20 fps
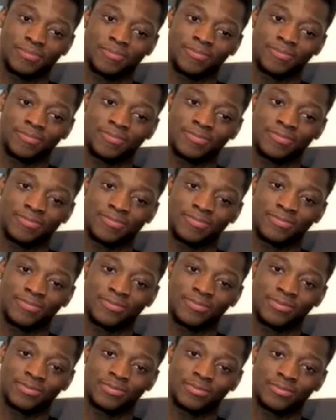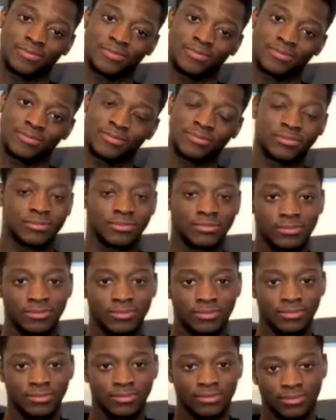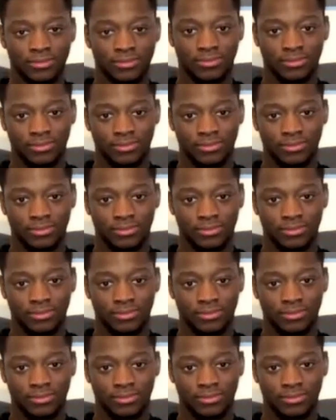[no speech]